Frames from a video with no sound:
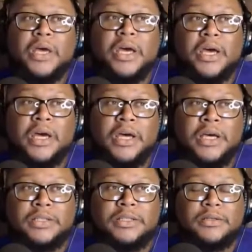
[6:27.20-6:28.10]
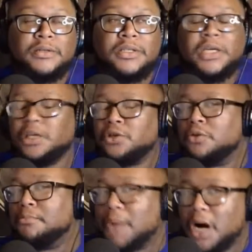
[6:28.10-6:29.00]
it, it, it's getting your
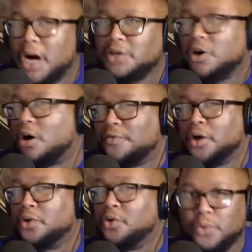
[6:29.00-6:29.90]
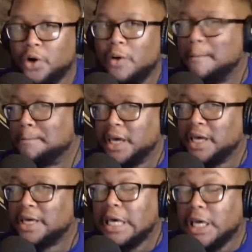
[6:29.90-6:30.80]
mind off of the real
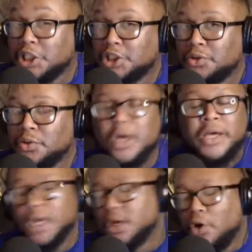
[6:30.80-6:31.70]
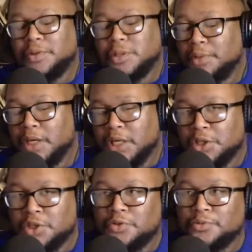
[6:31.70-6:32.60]
big issue. Yeah, COVID's a big
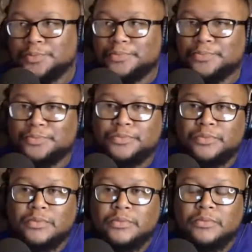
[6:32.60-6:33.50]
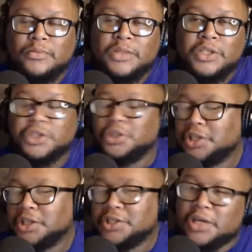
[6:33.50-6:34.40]
issue. Should you
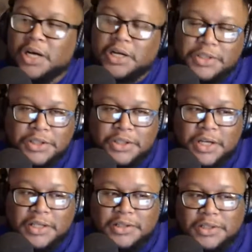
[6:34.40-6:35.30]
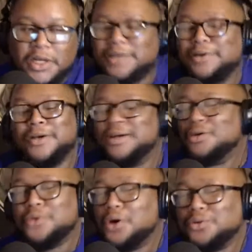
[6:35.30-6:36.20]
get your shot? Should you not get the shot?
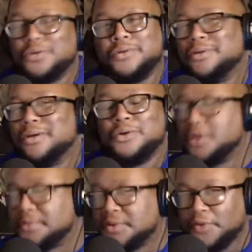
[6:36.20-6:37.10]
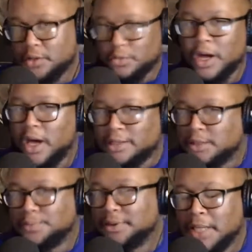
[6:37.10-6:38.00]
Who knows? Who gives a fuck at
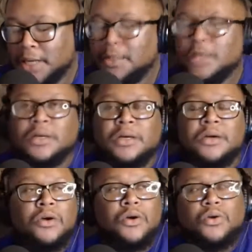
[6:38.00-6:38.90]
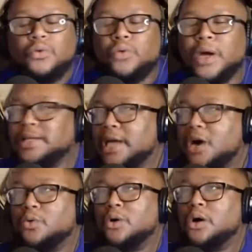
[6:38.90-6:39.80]
this point in time? Right
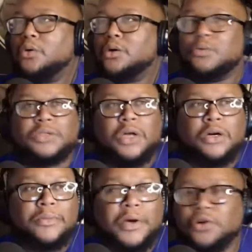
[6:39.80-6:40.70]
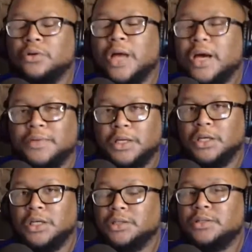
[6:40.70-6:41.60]
now, we're talking about your
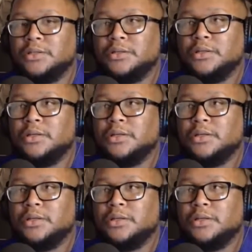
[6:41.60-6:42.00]
livelihoods,